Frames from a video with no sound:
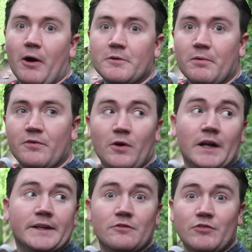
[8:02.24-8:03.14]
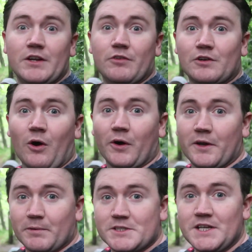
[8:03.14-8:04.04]
pond before. I didn't really
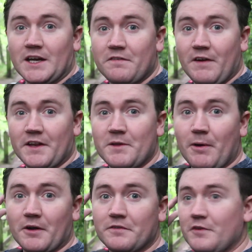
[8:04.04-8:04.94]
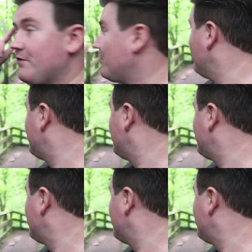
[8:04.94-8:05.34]
record it, but she nearly fell in the pond further